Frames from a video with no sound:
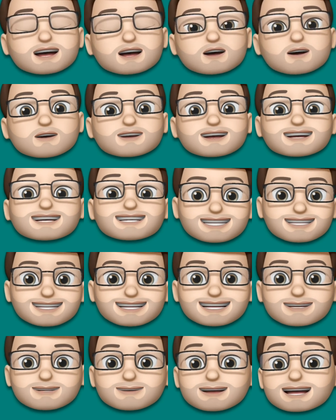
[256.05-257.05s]
On this
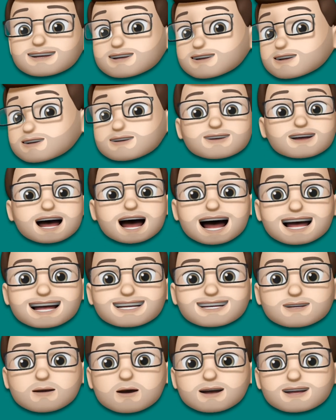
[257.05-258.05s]
screen, make sure you're on the
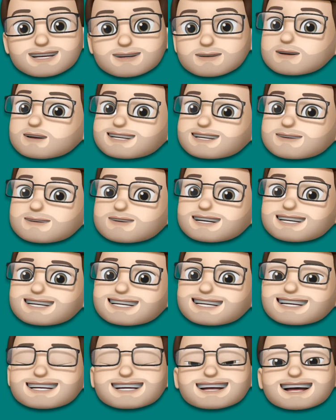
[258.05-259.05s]
highest quality possible,
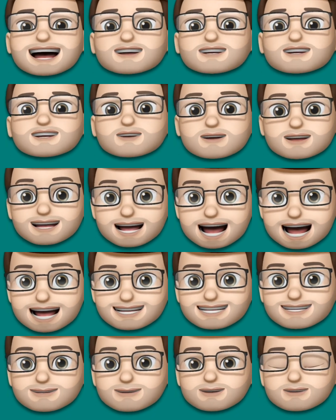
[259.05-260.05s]
and then you're going to
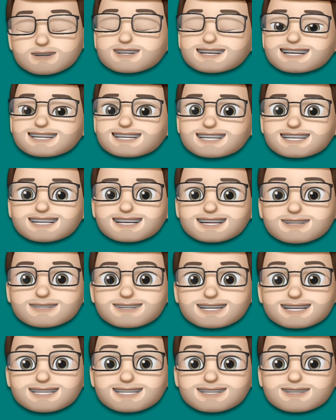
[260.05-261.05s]
export and save
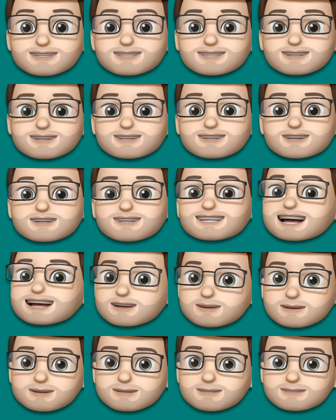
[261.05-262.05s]
that to your Photos
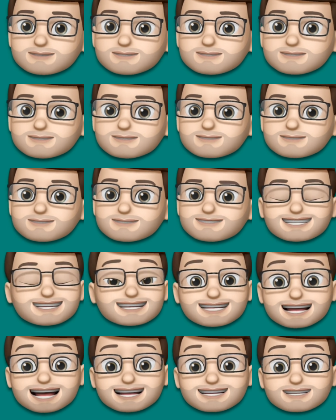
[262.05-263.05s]
album.
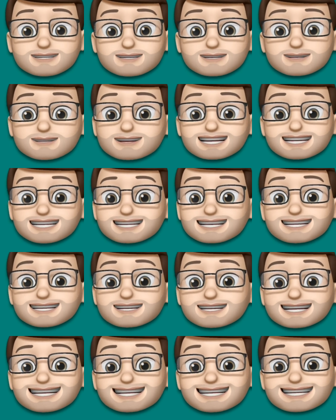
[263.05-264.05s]
And that's
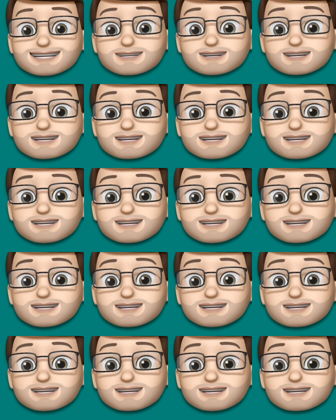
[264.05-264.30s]
literally it.